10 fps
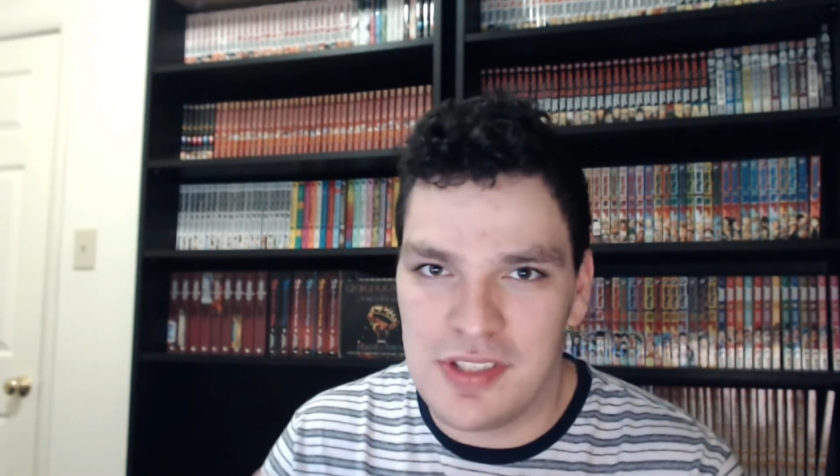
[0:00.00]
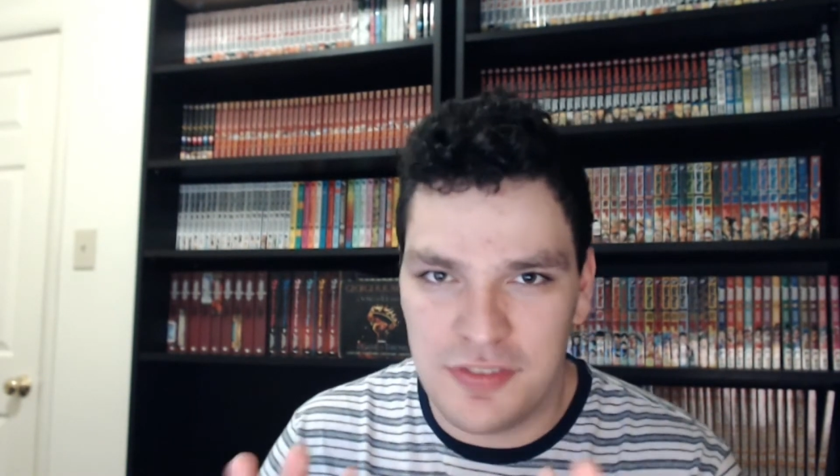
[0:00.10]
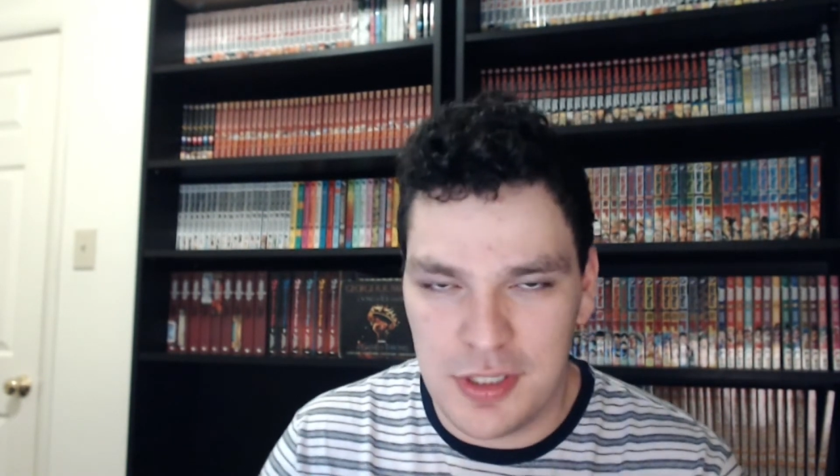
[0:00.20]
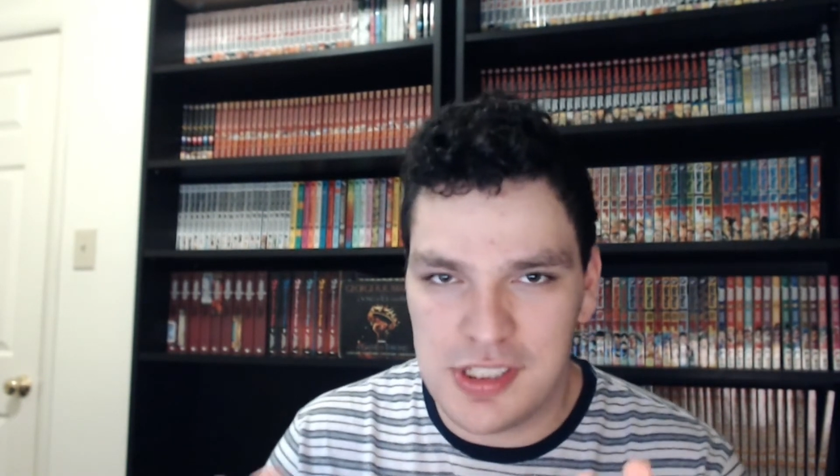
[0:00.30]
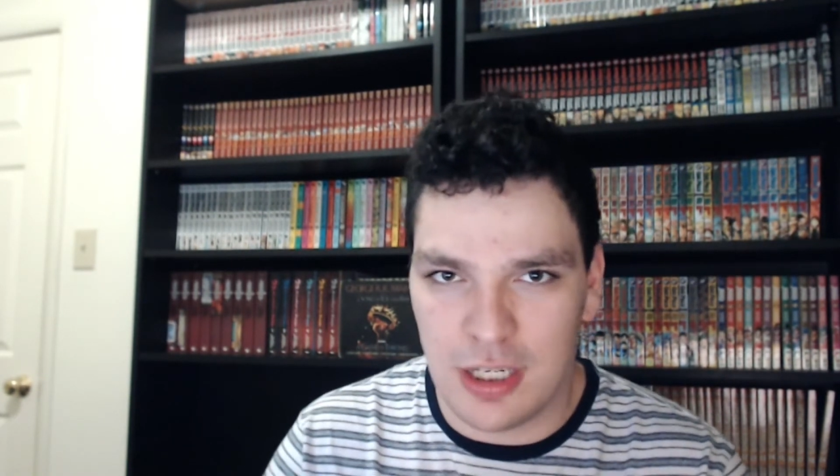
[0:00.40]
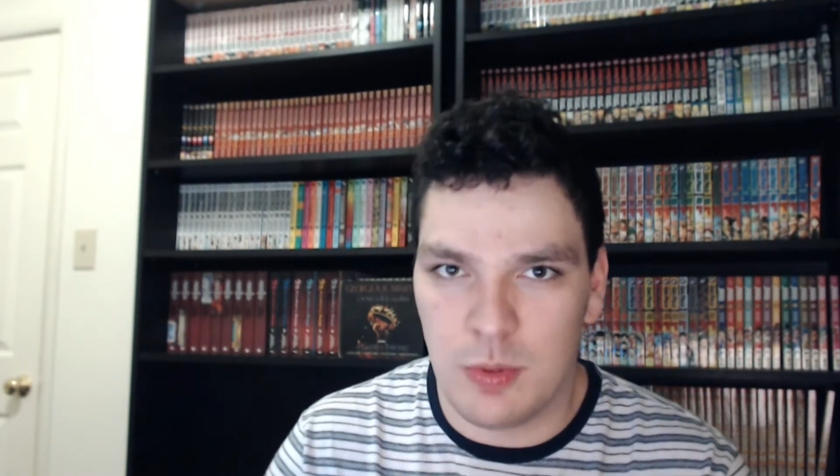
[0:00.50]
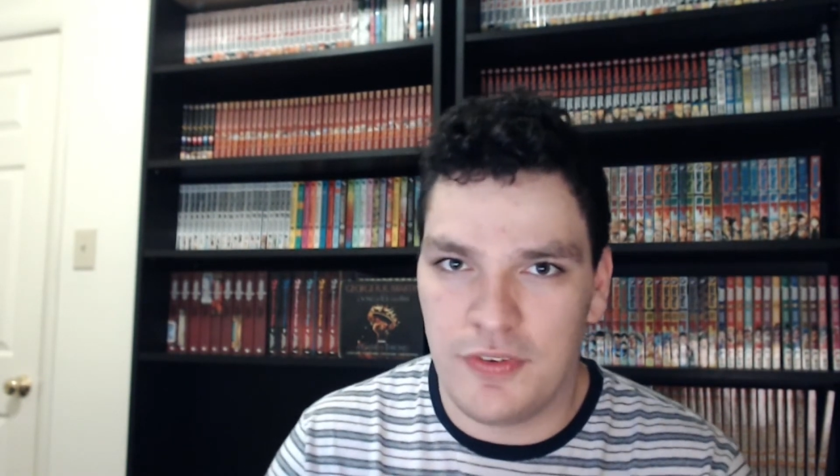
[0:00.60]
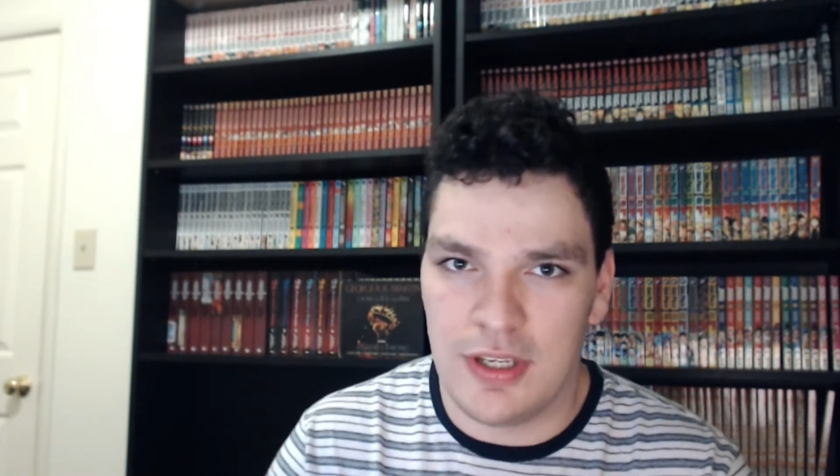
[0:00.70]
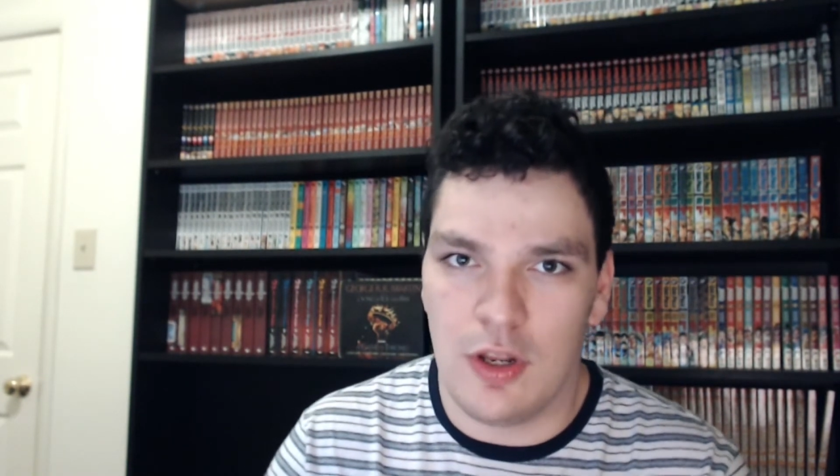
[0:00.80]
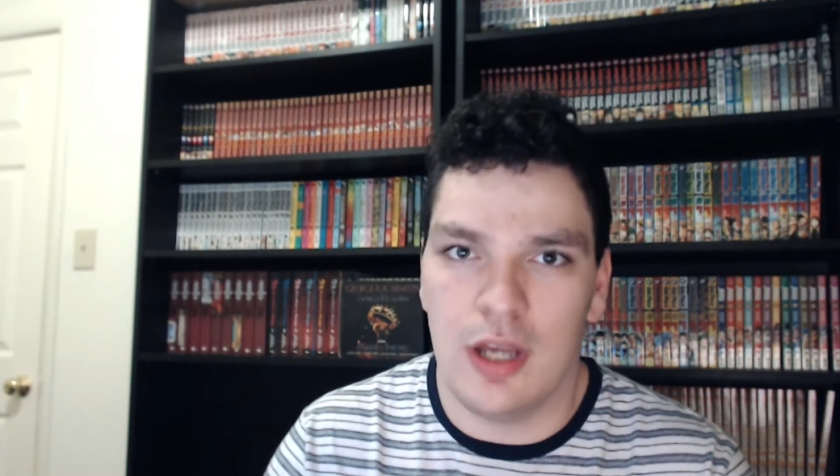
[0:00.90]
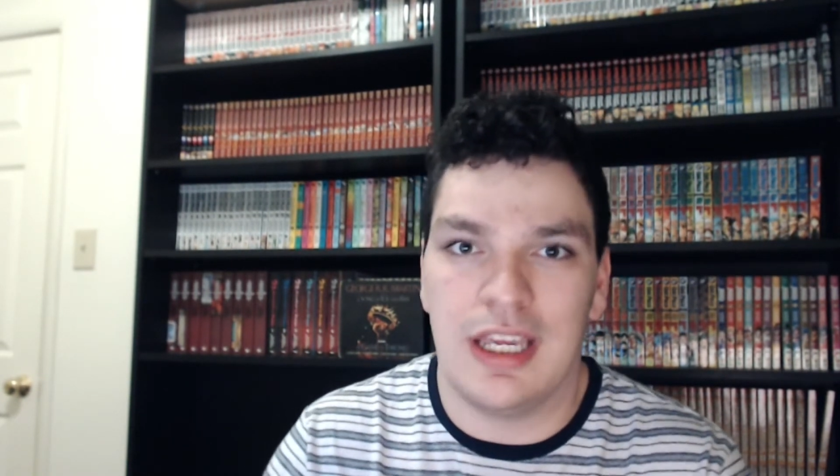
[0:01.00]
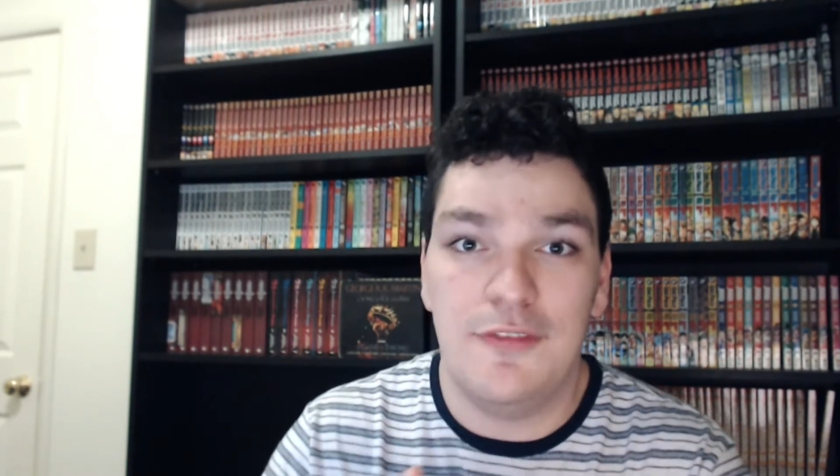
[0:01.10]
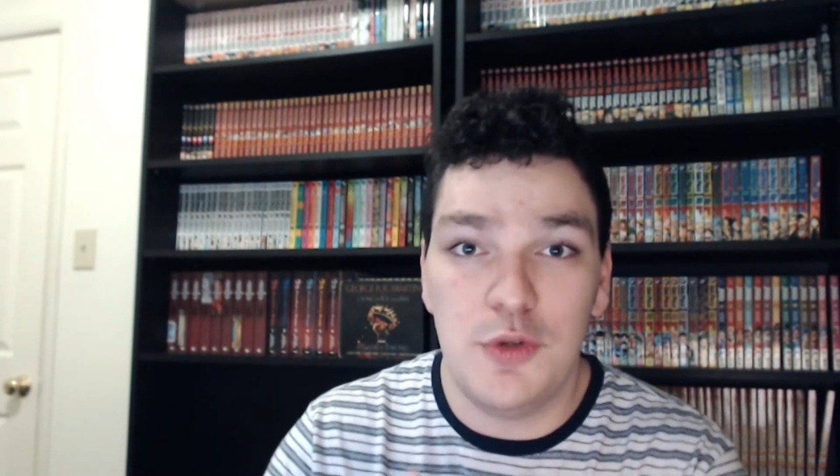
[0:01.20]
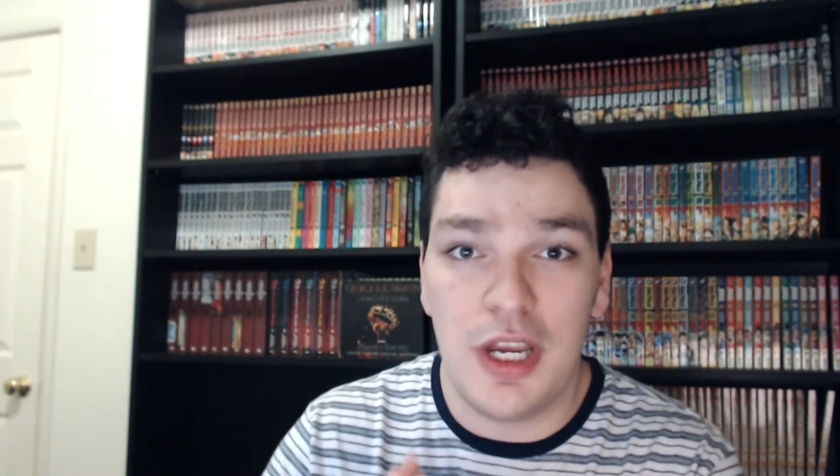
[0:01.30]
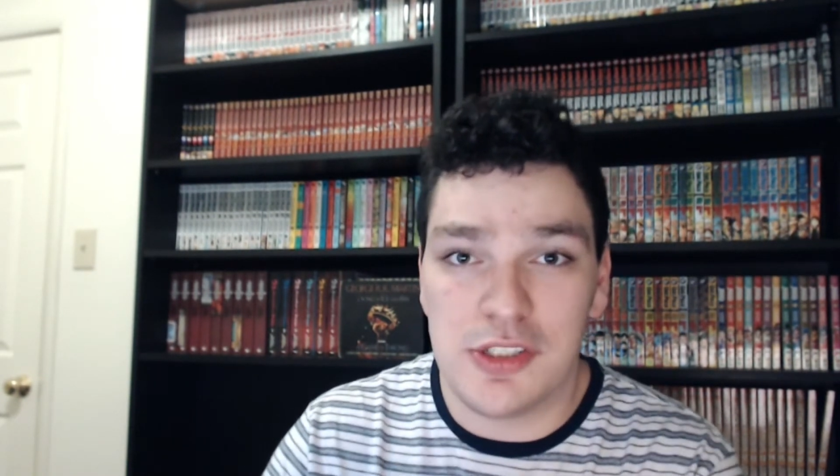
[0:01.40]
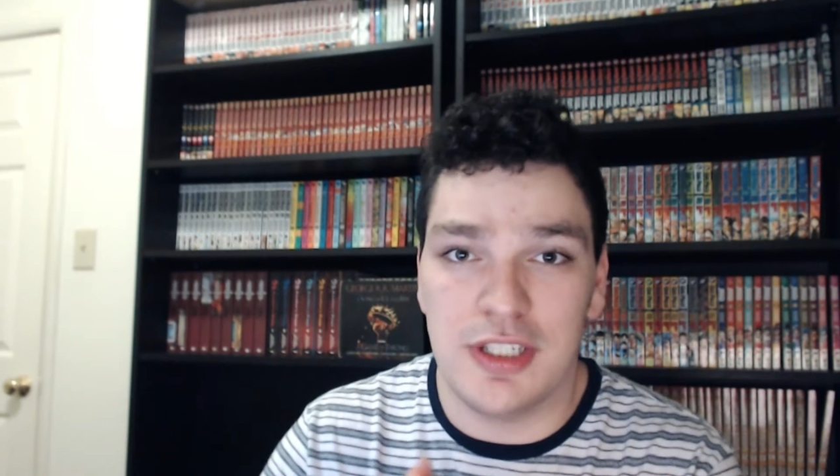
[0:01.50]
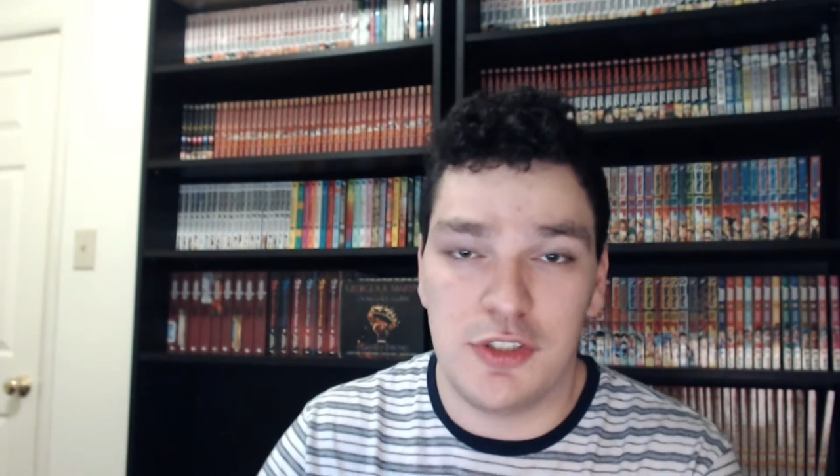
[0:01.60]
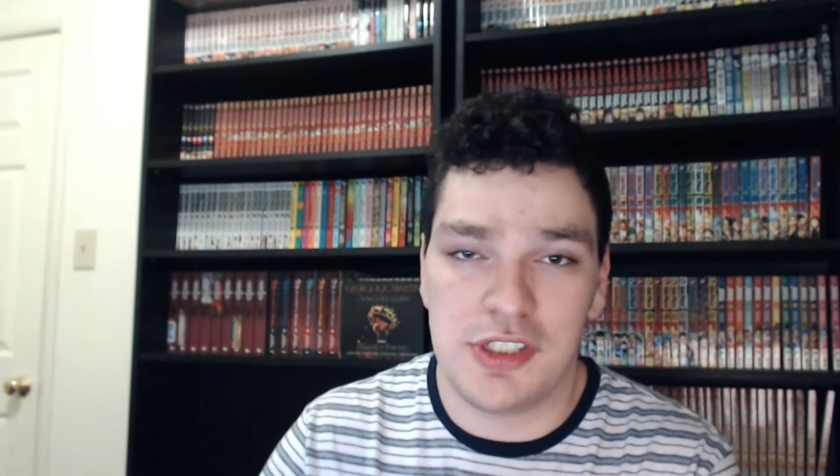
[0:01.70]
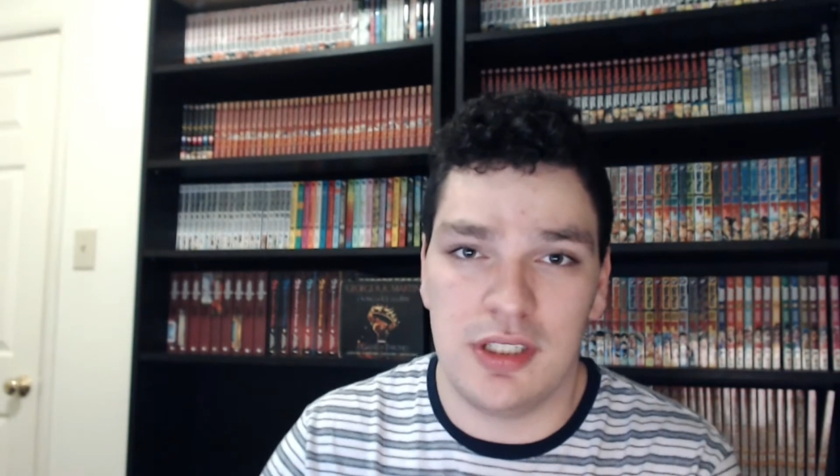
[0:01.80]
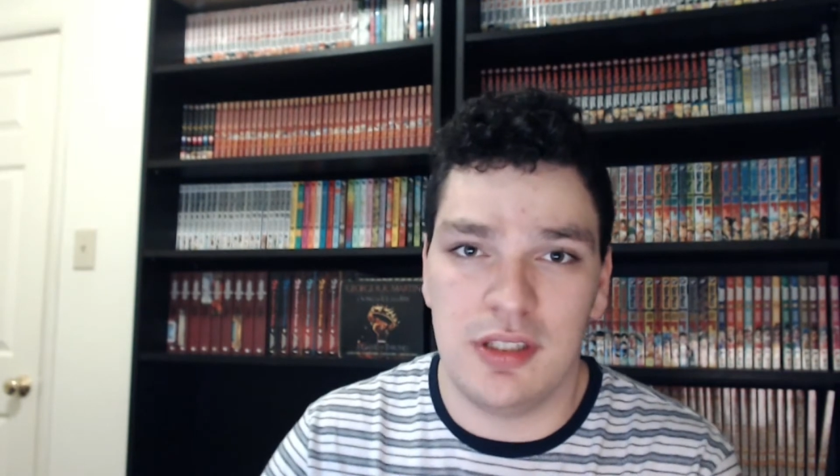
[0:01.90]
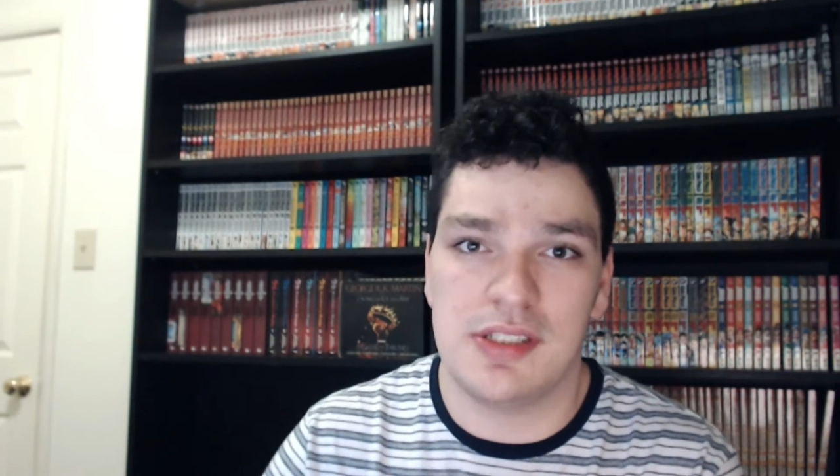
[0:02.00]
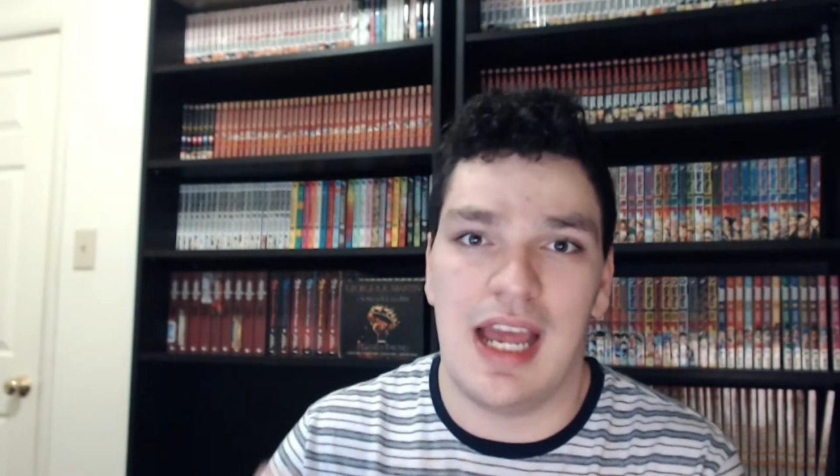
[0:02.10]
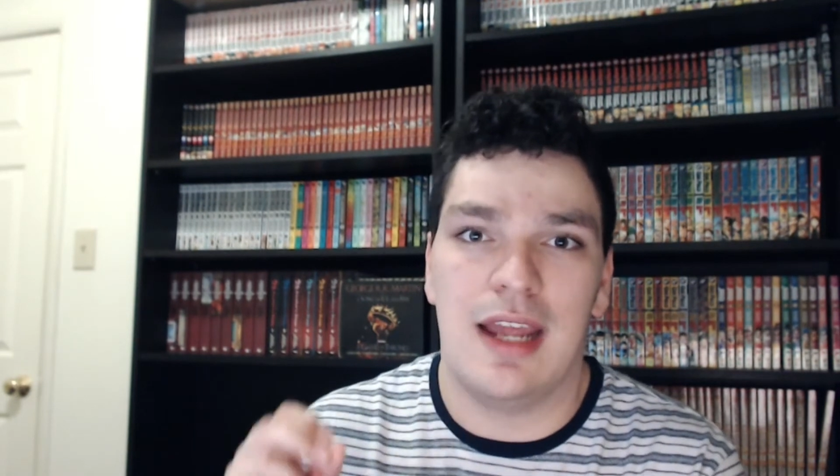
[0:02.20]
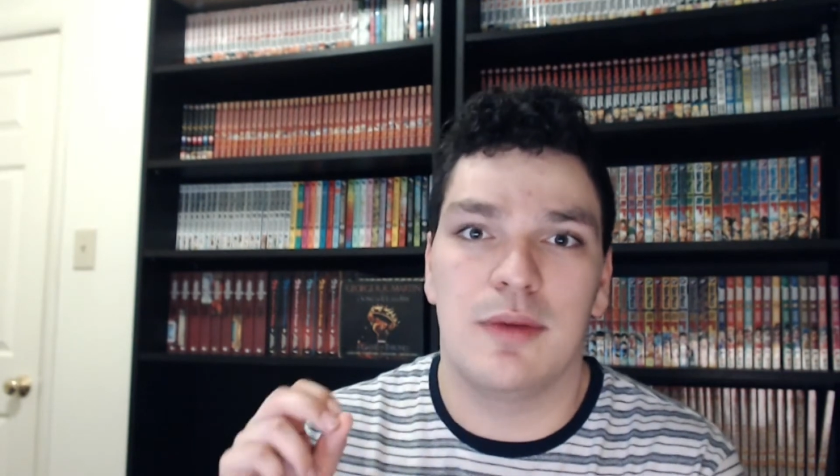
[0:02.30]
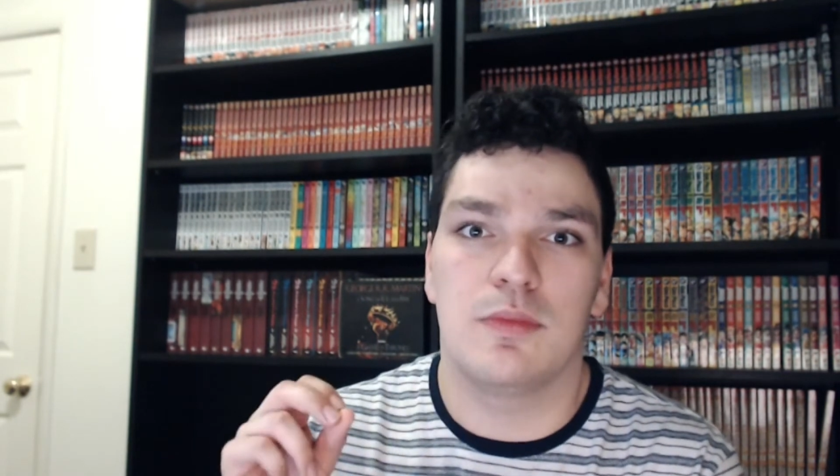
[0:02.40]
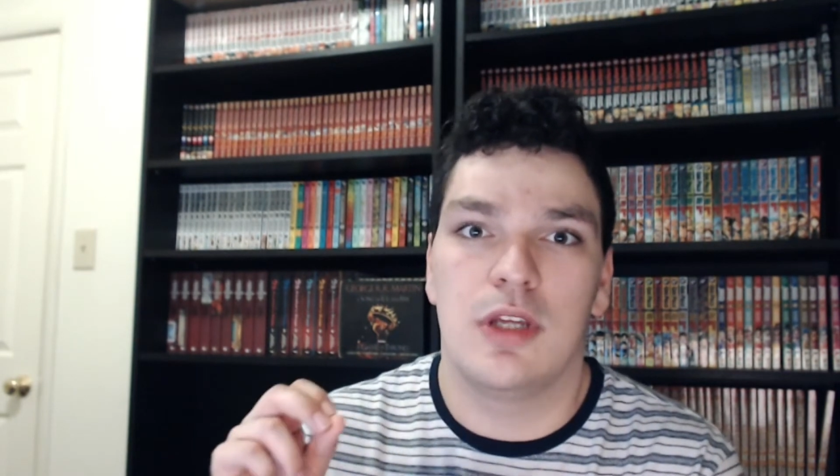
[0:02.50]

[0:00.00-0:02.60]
This video is not gonna be very long. If you guys are interested in this, I am